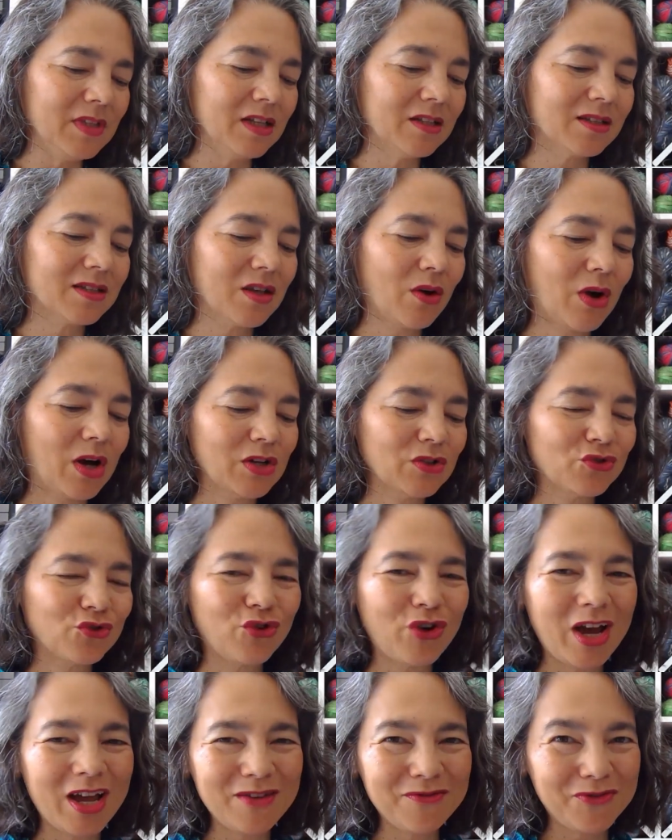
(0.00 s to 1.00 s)
So I'll
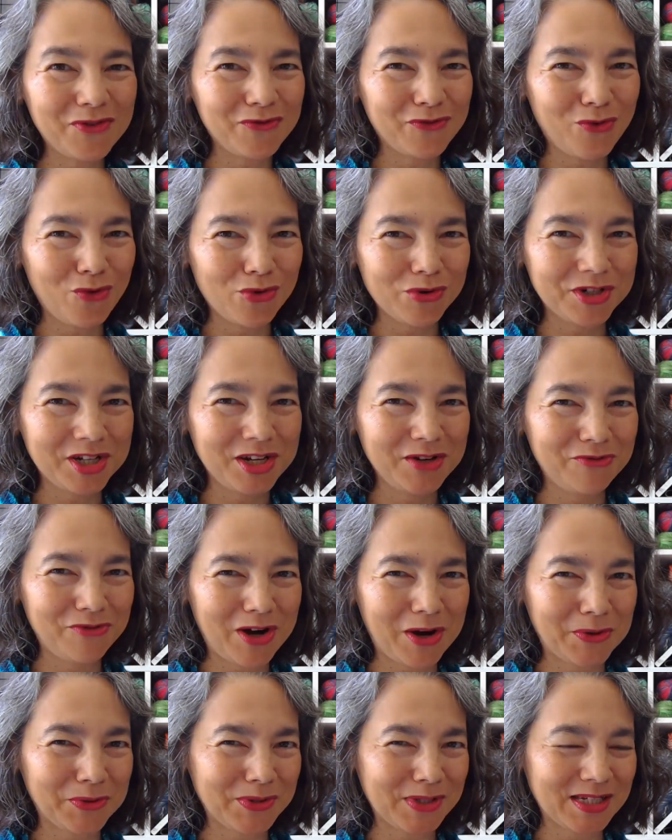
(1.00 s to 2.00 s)
try for 14
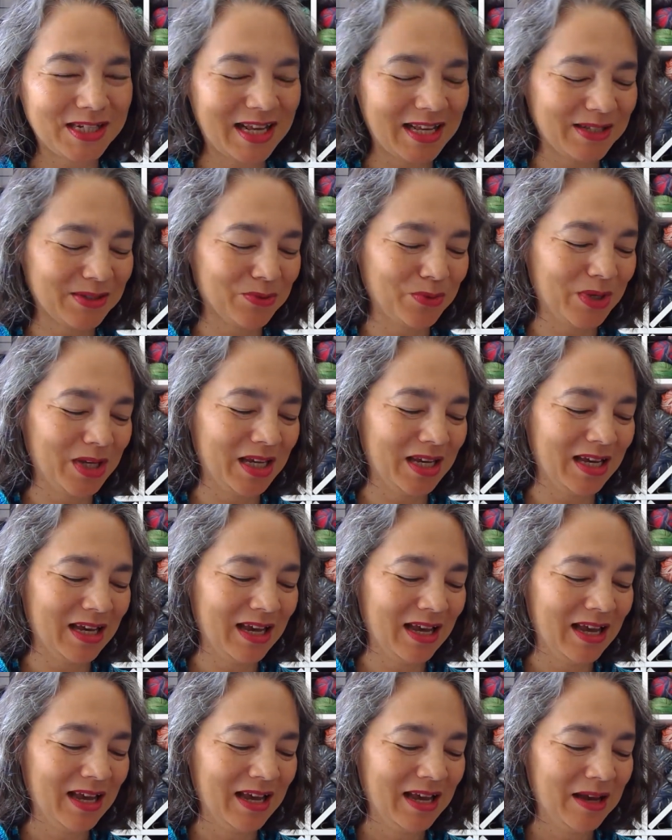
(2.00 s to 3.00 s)
rounds next week.
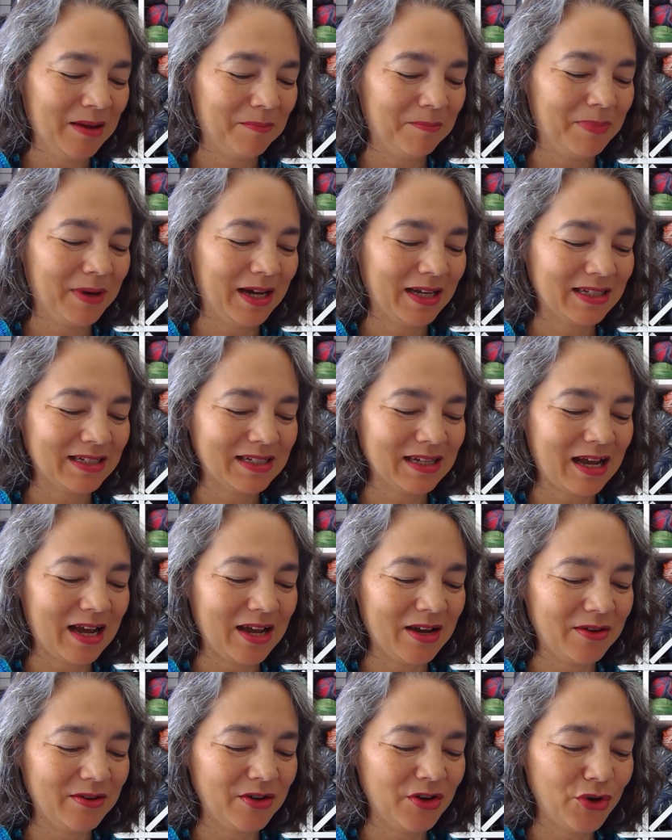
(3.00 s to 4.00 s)
But
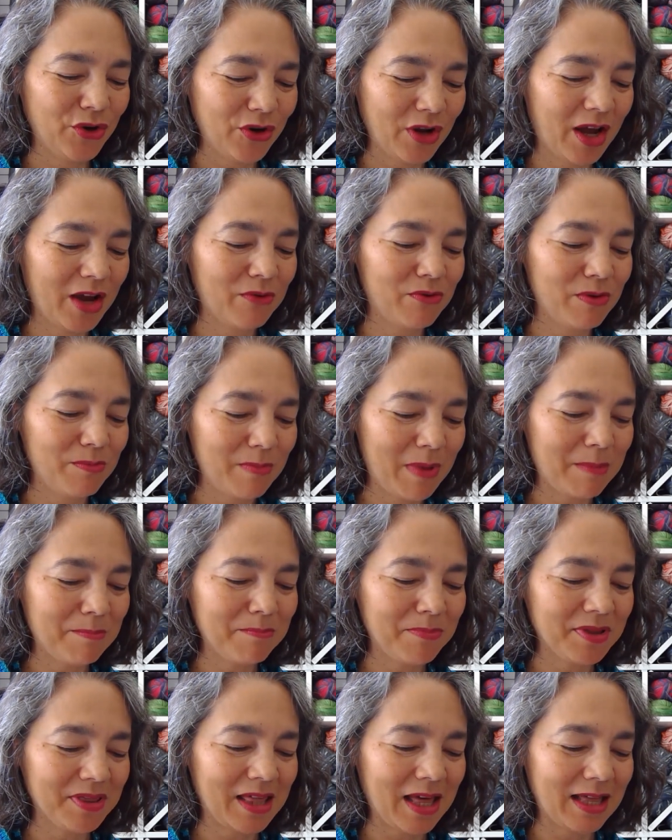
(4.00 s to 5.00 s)
I
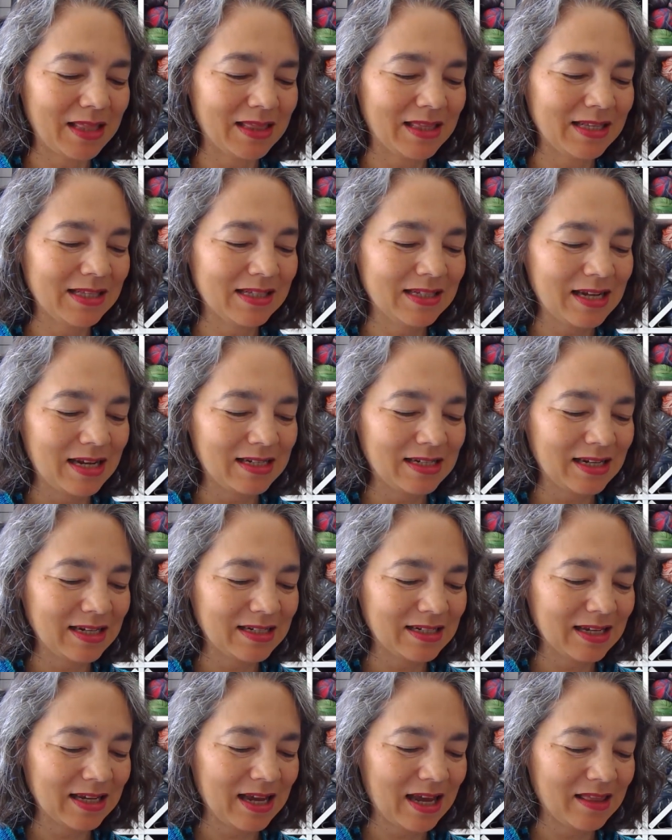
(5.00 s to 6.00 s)
remember that this
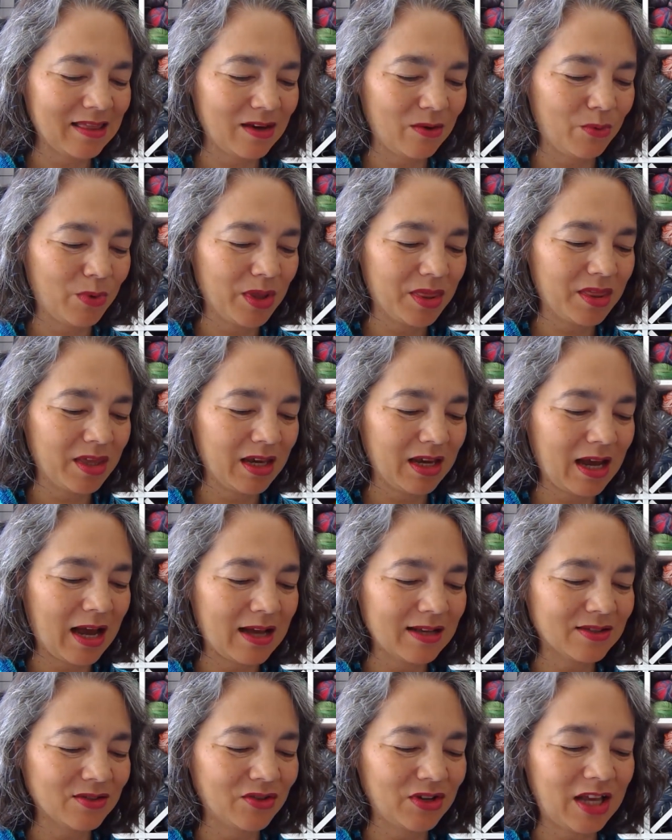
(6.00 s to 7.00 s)
knitting together with the
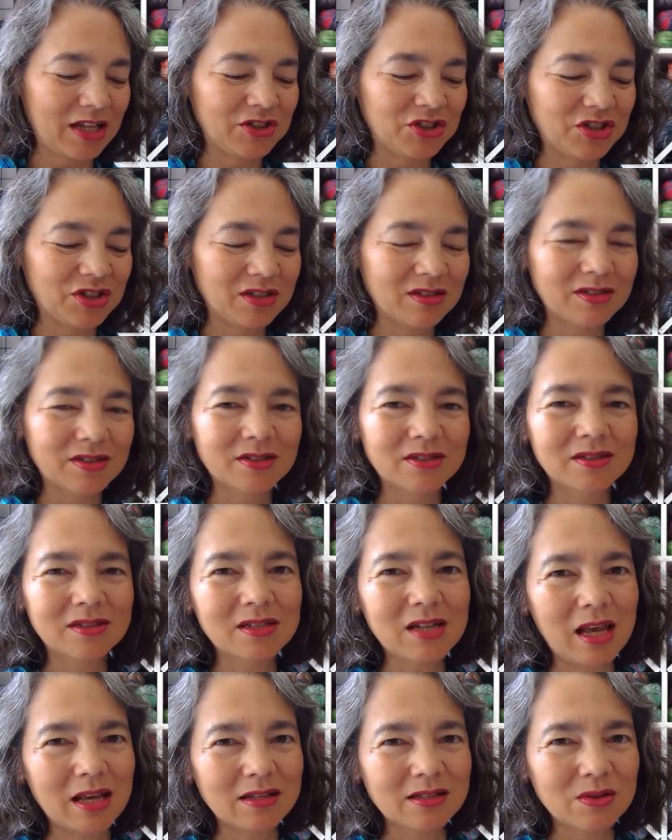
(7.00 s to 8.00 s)
cast on edge
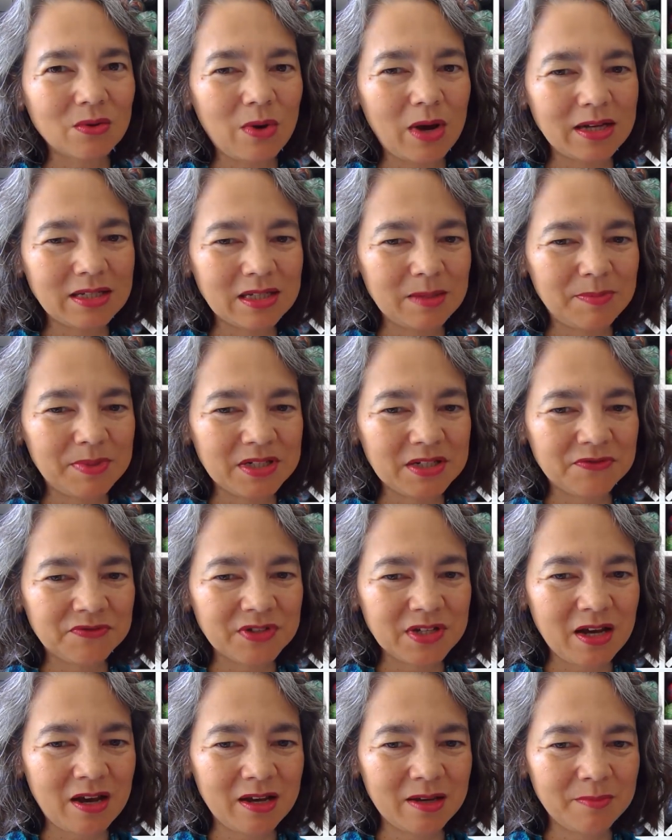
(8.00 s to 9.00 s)
takes quite a bit of
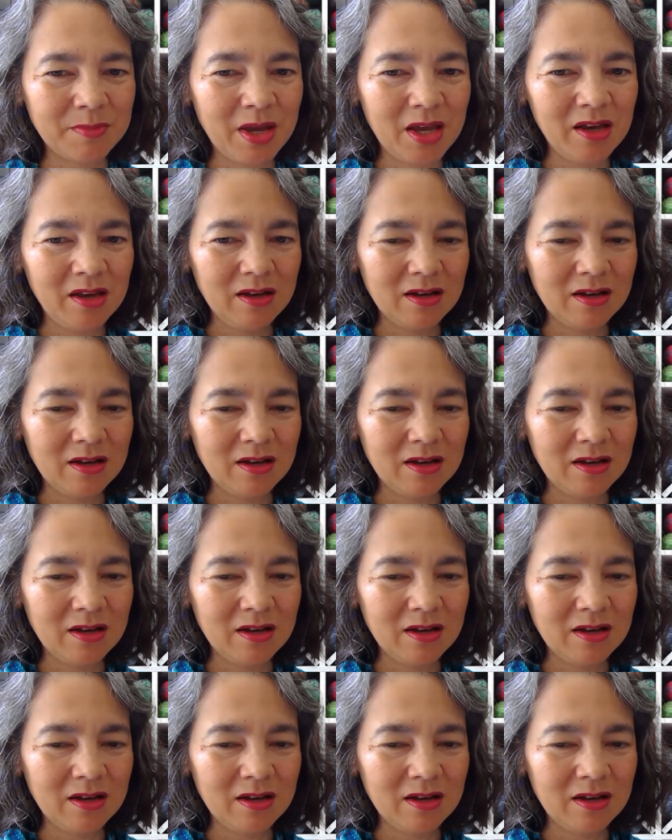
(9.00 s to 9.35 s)
time.